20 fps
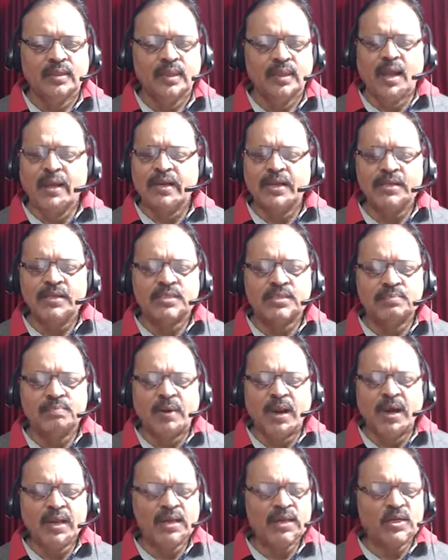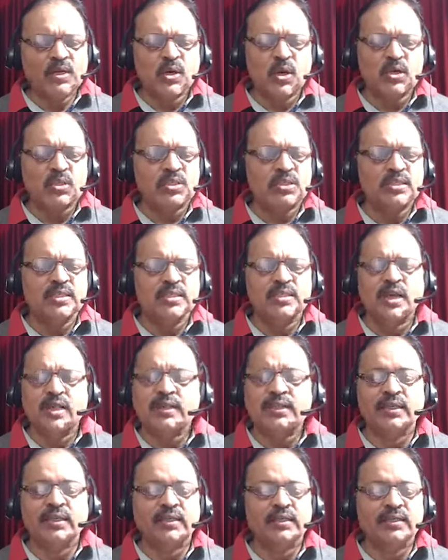And a smile costs
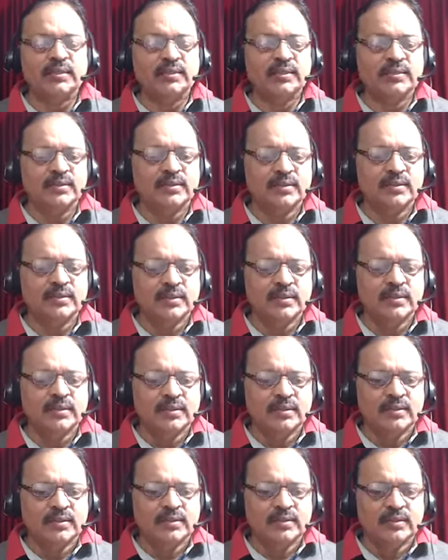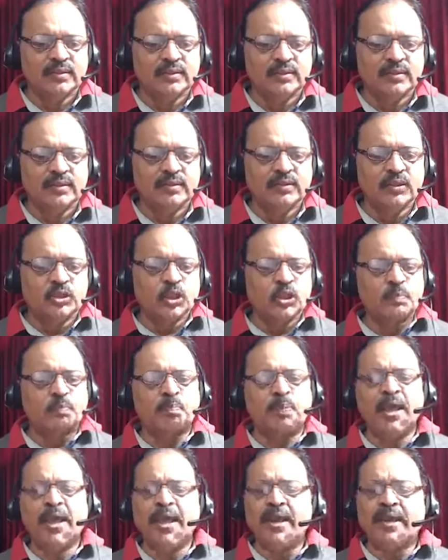nothing. We should
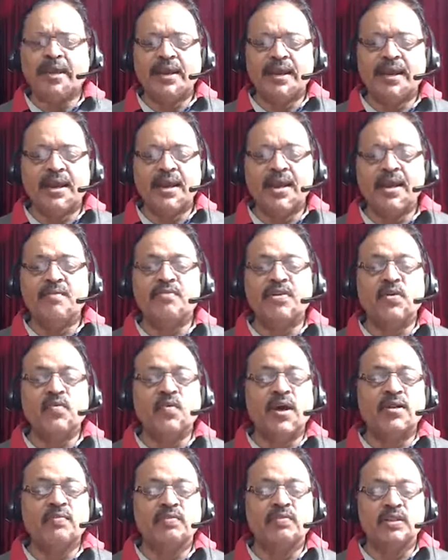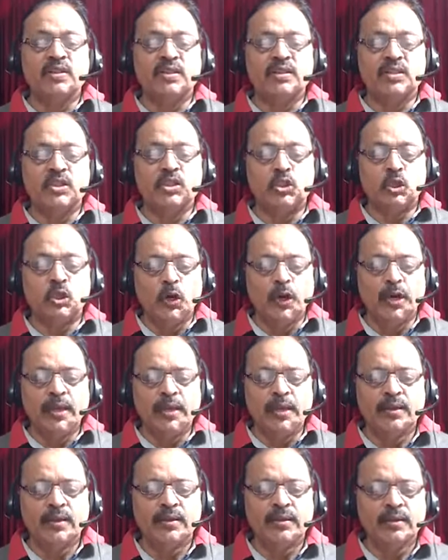plague everyone with
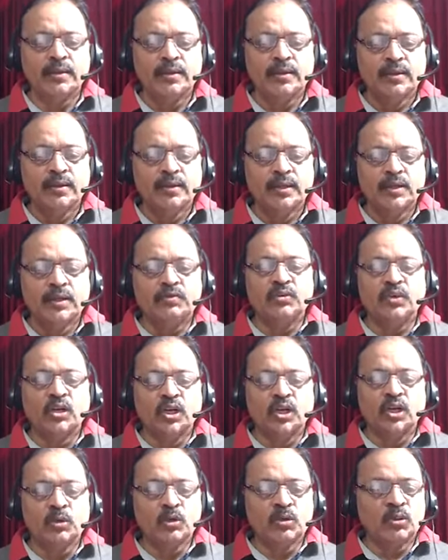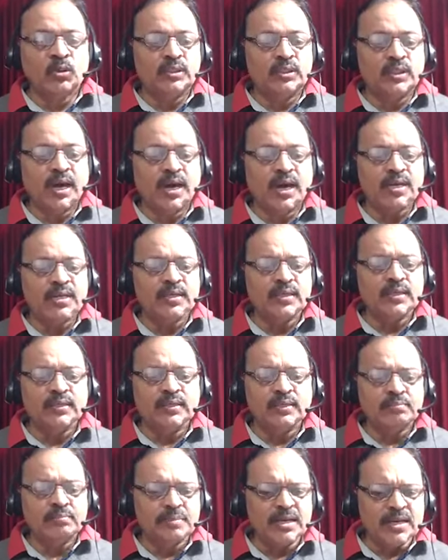joy. If you are able to die
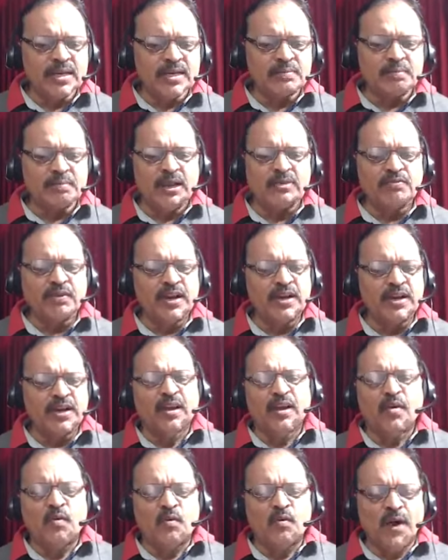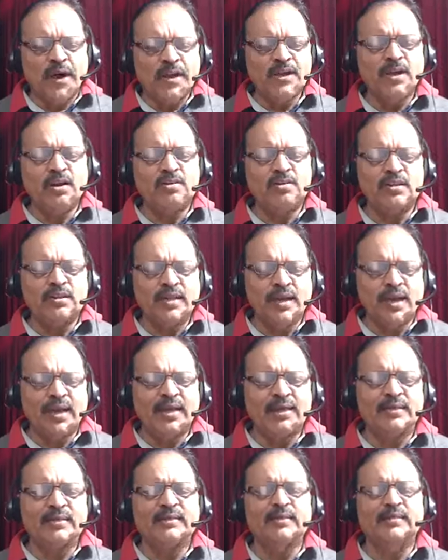in a minute, my friend, why not
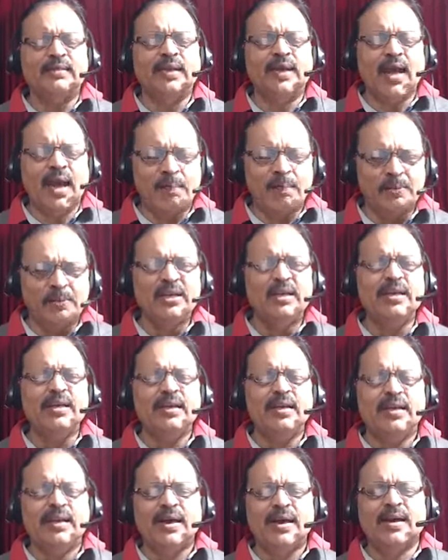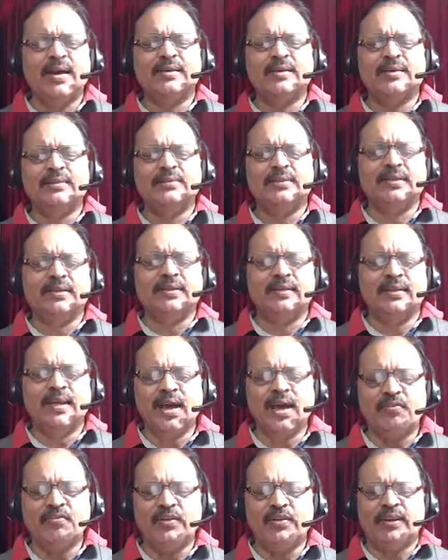die happily and even
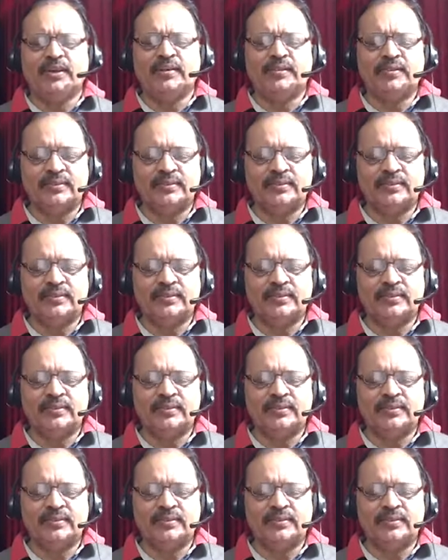laughing?